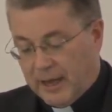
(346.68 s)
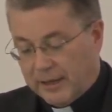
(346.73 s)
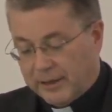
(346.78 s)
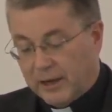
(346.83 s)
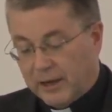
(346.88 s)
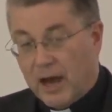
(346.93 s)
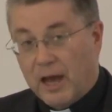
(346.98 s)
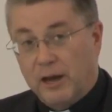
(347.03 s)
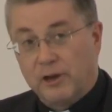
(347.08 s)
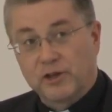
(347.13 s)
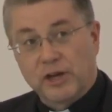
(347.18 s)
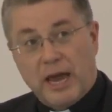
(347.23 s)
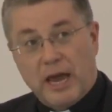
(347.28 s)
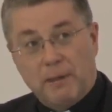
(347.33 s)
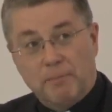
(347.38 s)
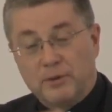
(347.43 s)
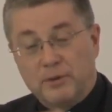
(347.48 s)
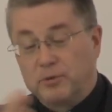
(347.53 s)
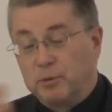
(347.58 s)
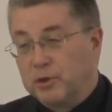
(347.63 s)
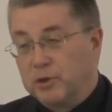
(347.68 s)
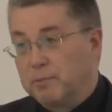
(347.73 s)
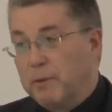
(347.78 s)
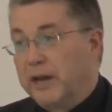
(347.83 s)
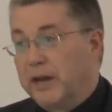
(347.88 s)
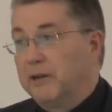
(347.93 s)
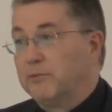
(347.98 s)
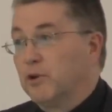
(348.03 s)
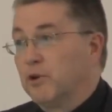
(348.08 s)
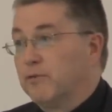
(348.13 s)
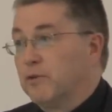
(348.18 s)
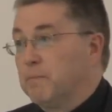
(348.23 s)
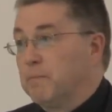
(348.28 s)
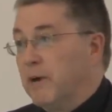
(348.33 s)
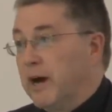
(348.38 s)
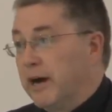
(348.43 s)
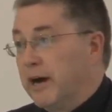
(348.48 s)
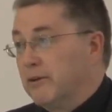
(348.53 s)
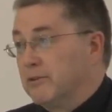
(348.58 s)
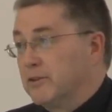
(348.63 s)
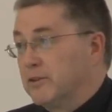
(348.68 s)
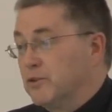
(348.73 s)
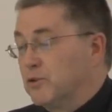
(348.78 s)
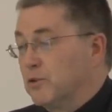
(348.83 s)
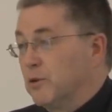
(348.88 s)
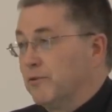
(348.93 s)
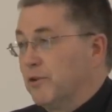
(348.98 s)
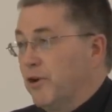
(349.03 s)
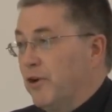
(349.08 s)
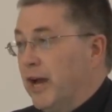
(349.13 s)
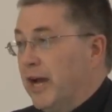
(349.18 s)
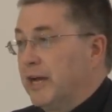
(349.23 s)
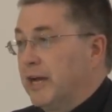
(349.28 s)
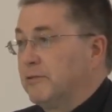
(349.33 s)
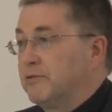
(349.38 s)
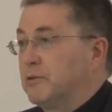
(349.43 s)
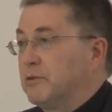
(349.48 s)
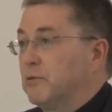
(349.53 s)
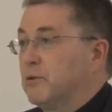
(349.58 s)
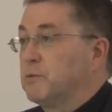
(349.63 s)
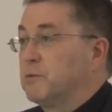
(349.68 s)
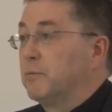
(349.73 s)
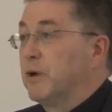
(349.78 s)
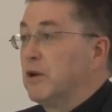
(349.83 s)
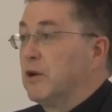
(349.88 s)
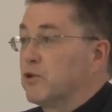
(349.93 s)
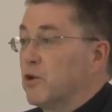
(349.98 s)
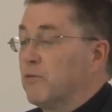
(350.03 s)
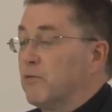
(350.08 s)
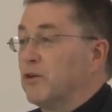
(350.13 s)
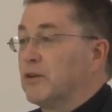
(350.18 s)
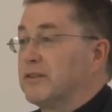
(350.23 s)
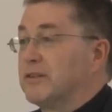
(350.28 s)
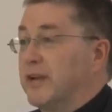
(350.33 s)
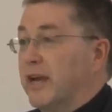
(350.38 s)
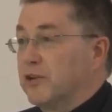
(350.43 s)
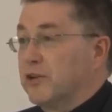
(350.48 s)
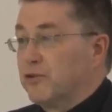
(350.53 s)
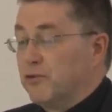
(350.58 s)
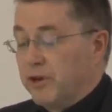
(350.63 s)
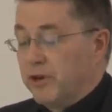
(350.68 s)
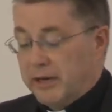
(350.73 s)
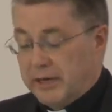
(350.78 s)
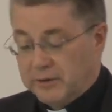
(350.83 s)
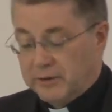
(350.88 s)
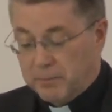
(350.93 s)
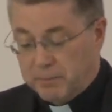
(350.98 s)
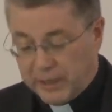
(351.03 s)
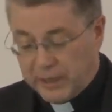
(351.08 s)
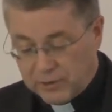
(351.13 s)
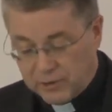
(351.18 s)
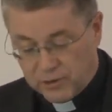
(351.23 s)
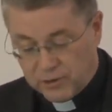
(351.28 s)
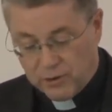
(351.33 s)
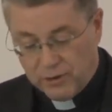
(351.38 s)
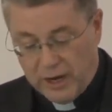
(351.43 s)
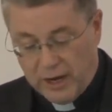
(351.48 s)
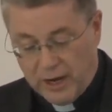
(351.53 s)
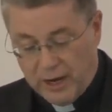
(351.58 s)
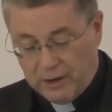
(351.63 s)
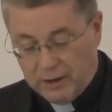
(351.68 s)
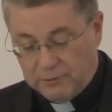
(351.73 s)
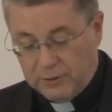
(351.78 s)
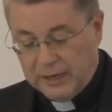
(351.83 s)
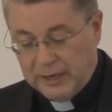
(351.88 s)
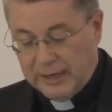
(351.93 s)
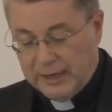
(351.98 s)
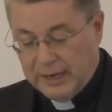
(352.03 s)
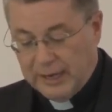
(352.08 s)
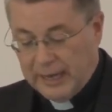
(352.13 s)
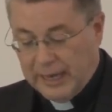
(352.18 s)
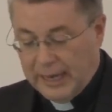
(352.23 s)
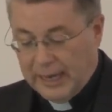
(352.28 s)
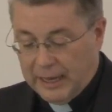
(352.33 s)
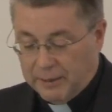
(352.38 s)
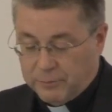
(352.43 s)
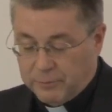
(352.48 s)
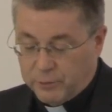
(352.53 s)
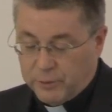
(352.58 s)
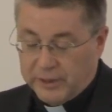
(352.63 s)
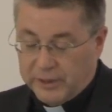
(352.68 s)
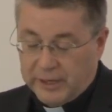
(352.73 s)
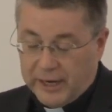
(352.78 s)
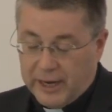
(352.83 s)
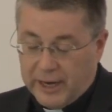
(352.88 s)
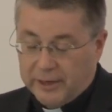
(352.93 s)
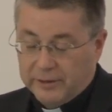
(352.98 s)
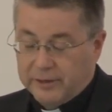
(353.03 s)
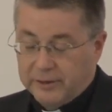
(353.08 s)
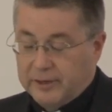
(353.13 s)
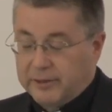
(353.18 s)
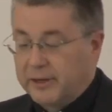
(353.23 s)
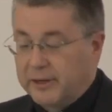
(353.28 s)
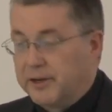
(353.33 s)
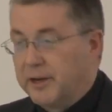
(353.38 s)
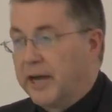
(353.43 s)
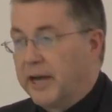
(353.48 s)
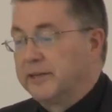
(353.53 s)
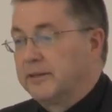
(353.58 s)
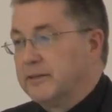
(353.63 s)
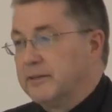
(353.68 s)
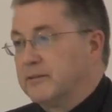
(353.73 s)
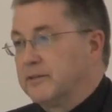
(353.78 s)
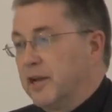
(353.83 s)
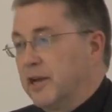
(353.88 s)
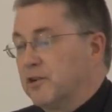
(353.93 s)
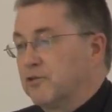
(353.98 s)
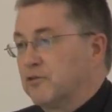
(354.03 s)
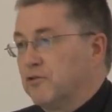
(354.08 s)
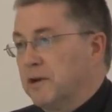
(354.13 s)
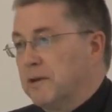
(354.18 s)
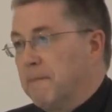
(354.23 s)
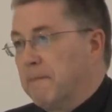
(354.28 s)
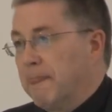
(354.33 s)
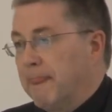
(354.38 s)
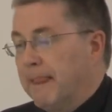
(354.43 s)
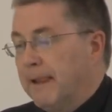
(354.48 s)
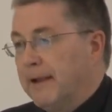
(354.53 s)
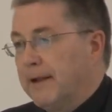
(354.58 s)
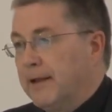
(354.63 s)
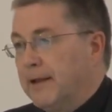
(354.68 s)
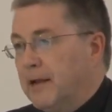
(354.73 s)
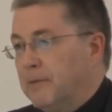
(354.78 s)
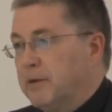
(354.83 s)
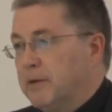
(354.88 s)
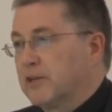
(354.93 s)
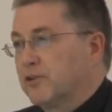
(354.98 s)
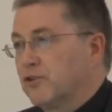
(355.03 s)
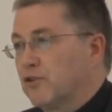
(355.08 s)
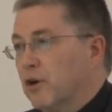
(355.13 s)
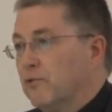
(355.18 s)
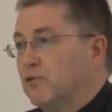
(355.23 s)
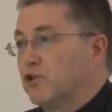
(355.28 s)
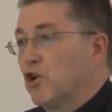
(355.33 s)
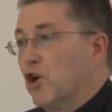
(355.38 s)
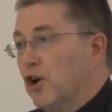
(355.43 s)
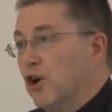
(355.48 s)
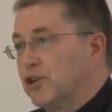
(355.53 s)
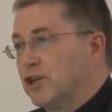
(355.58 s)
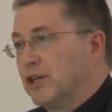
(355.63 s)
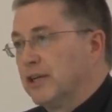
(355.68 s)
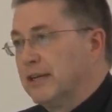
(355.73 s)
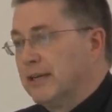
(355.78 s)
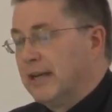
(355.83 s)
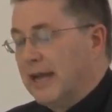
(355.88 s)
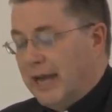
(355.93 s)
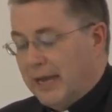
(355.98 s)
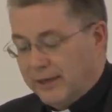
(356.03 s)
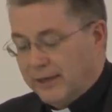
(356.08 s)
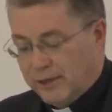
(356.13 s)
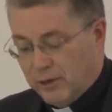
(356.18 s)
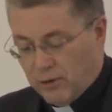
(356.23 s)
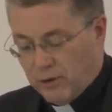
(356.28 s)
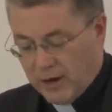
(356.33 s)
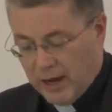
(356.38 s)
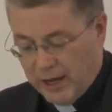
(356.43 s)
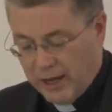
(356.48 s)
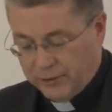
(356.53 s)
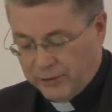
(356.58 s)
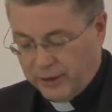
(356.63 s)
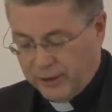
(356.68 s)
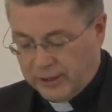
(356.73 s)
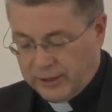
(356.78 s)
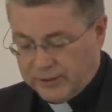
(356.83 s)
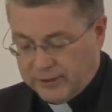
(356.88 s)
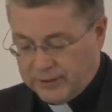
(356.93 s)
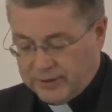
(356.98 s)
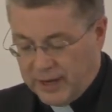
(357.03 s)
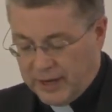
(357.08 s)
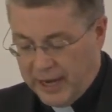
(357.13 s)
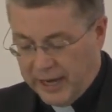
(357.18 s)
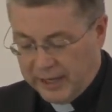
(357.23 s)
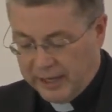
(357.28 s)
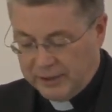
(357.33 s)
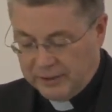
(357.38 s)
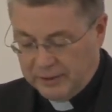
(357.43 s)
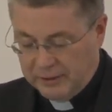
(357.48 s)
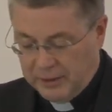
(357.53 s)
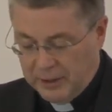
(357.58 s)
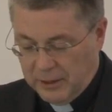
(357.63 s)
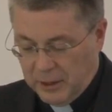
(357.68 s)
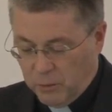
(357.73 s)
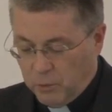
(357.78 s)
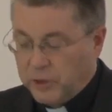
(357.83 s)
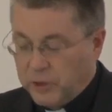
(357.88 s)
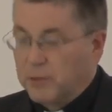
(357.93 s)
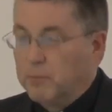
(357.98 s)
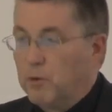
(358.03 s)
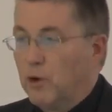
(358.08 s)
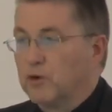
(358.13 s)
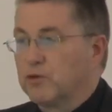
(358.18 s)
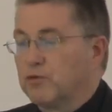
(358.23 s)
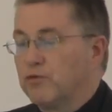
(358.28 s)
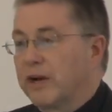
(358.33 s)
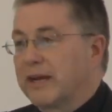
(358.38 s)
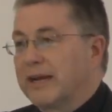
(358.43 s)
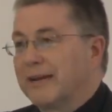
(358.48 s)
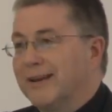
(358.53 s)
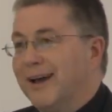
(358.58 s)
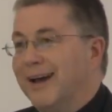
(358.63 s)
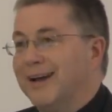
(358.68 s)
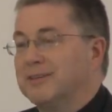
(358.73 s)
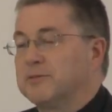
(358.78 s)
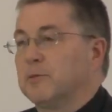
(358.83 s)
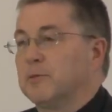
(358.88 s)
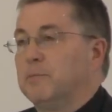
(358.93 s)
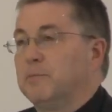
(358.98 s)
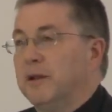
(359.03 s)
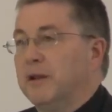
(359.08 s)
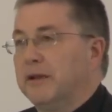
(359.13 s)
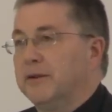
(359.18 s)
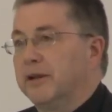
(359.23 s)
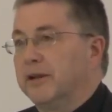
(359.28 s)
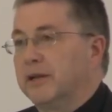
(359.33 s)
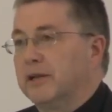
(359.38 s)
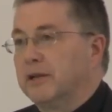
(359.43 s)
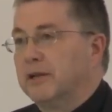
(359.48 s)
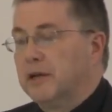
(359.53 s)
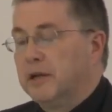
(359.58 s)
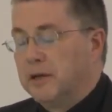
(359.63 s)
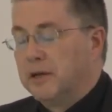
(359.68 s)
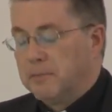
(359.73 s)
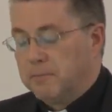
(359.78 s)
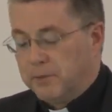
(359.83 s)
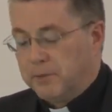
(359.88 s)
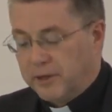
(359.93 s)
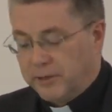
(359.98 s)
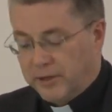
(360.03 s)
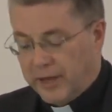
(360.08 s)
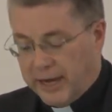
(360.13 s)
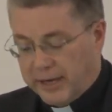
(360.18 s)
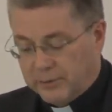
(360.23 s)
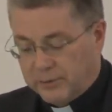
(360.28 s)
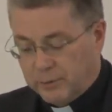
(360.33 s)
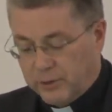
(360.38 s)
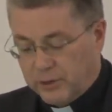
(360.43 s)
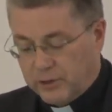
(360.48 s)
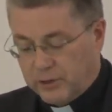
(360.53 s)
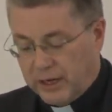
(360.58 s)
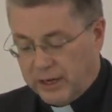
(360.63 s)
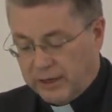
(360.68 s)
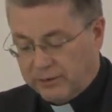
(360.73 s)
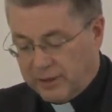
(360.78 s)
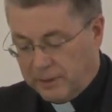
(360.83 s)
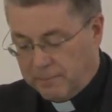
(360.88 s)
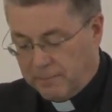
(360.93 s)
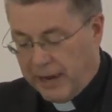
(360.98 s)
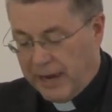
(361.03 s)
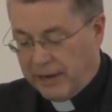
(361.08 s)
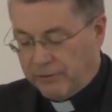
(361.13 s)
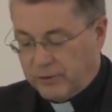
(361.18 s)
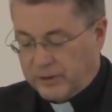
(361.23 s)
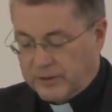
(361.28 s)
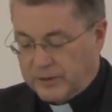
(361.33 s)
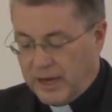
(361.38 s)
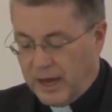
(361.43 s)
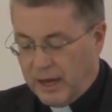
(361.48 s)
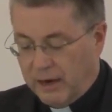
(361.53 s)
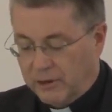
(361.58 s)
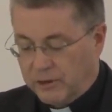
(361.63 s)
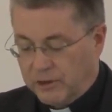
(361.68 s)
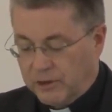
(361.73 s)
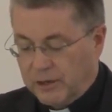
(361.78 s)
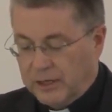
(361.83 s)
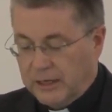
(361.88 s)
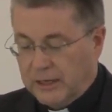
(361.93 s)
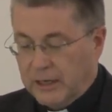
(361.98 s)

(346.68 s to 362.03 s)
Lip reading: The college campus, which many of you have admired since you have arrived, was built over a century. It's a mixture of between the 18th and 19th century, a mixture of Georgian and Neo-Gothic design, with the most recognizable building being that which St. Patrick's College,